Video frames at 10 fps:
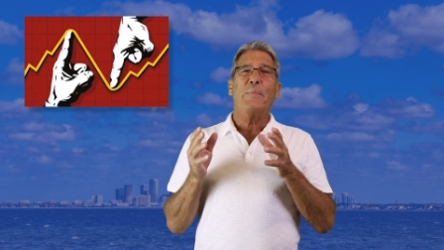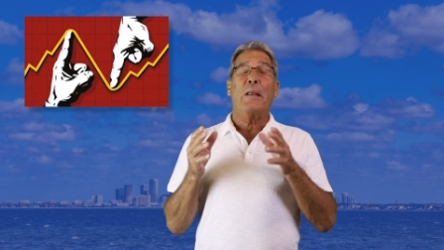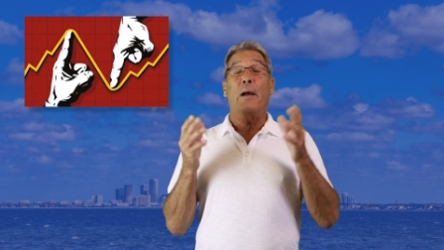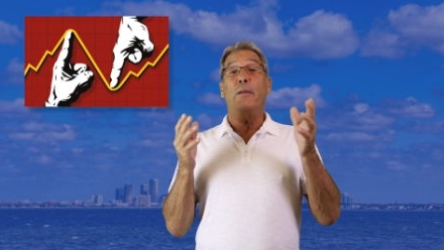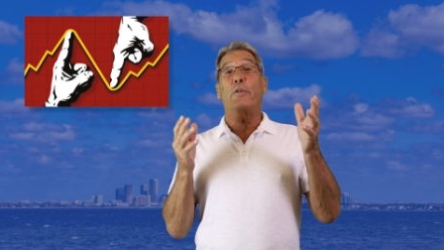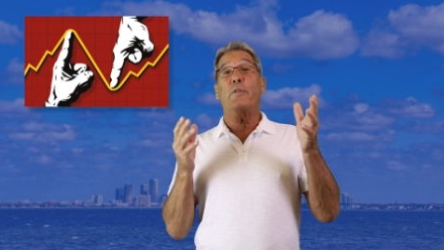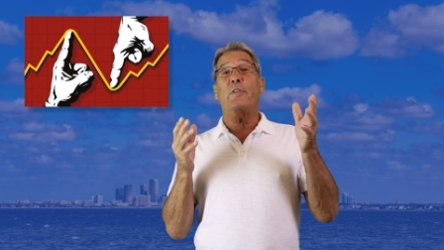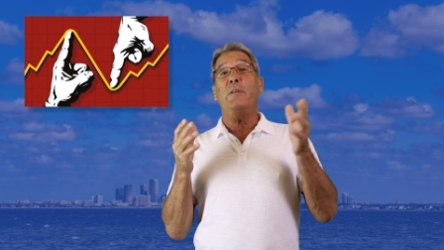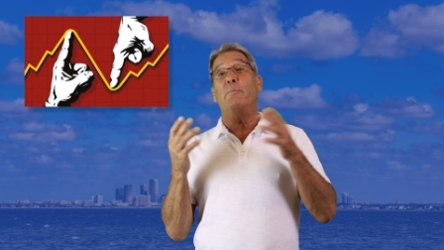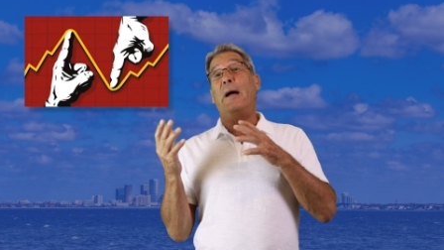
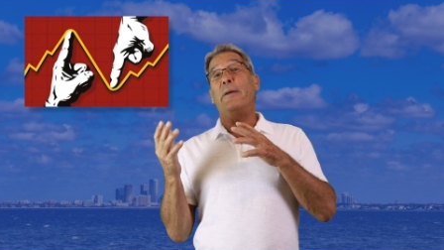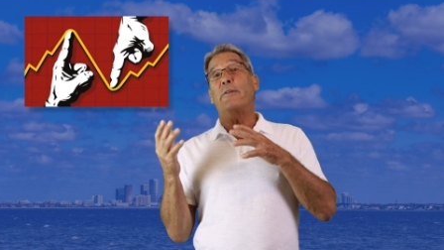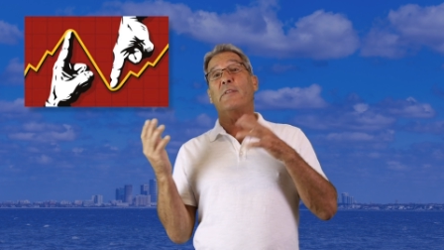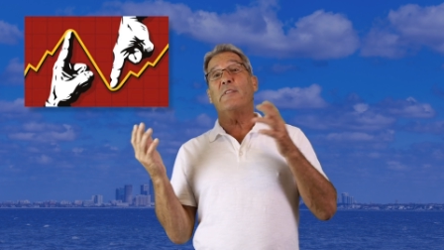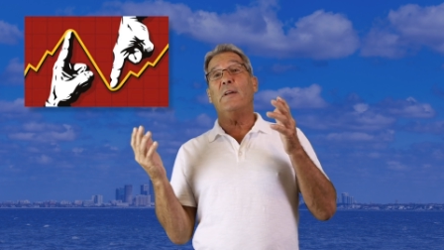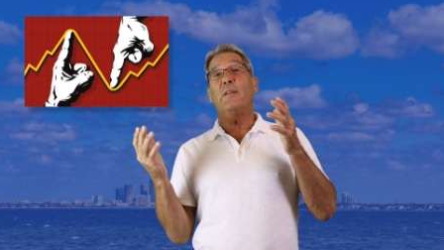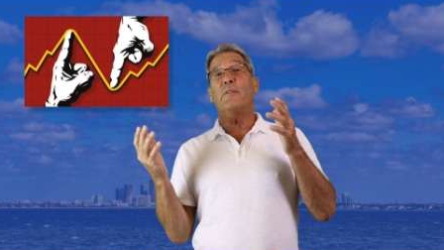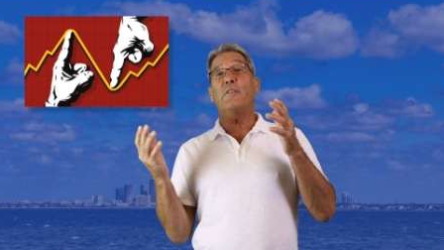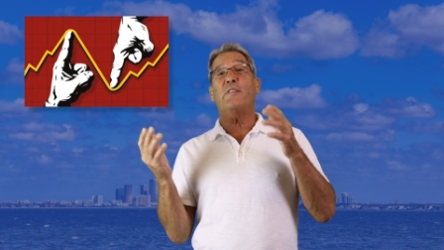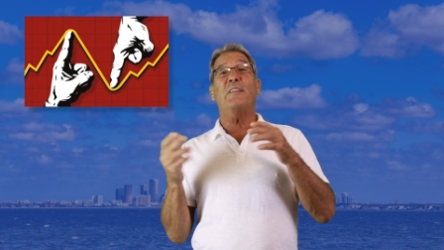conversely, buyers and
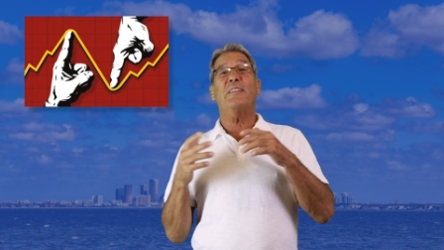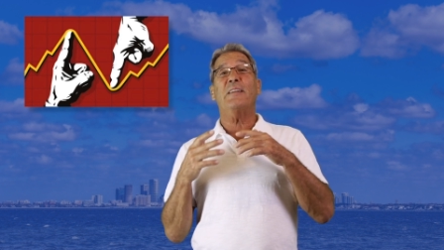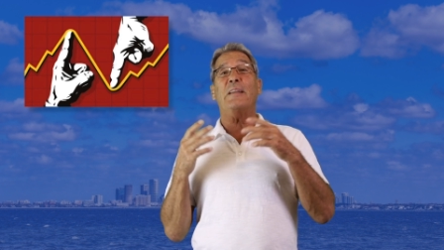sellers are sensing a